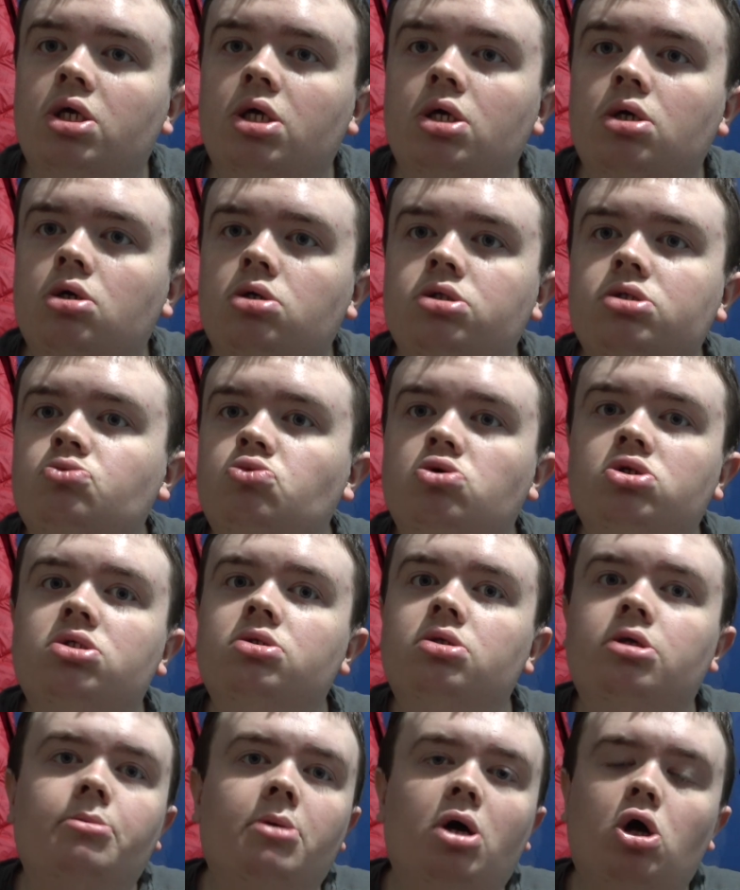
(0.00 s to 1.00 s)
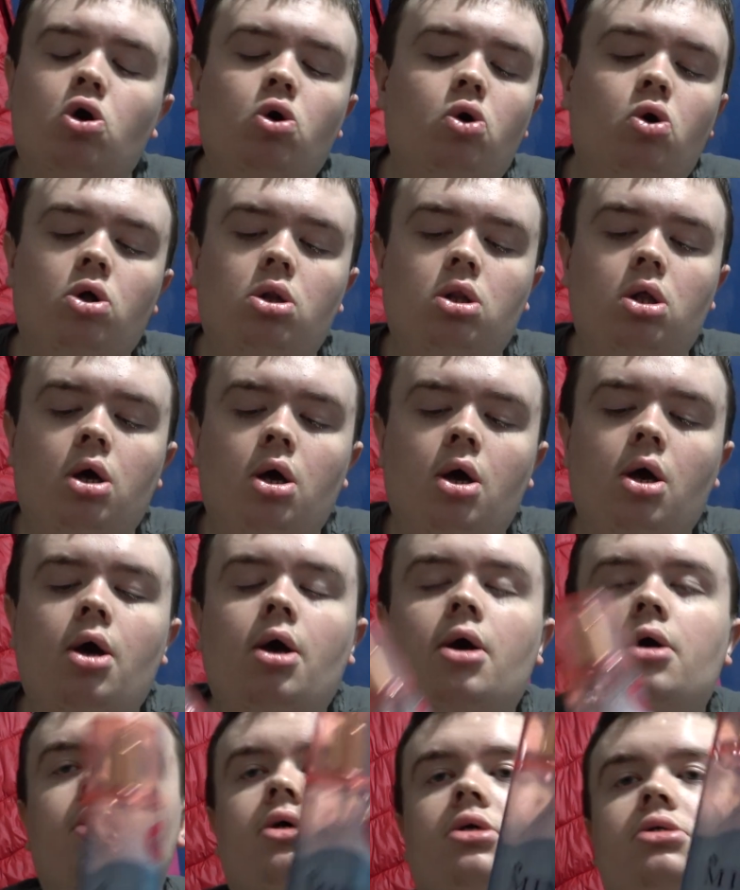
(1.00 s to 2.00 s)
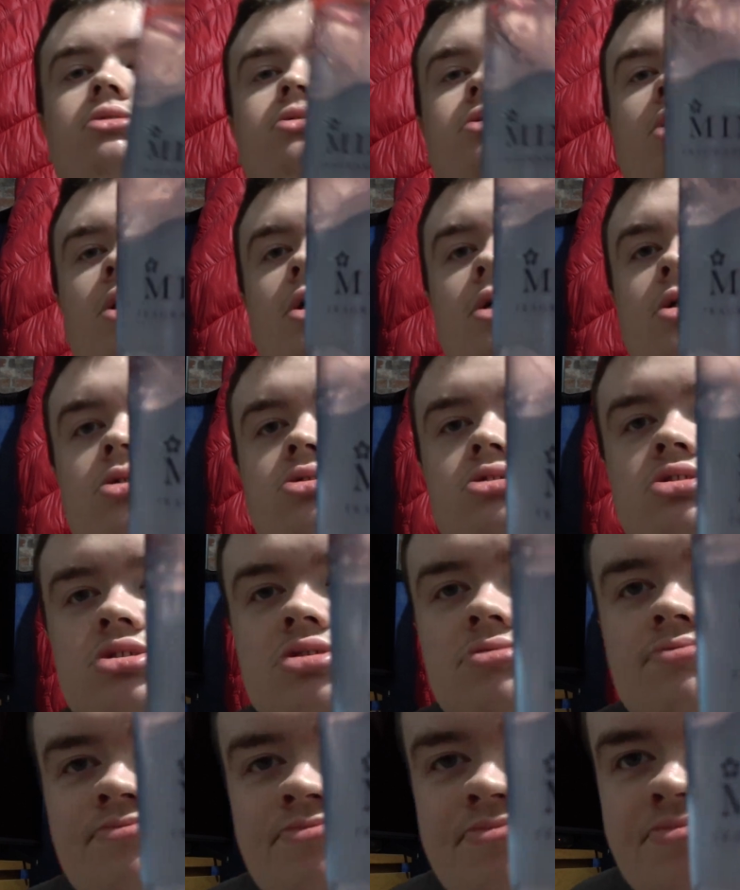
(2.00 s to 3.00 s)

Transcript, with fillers: it because it wasn't in my haul. It's this.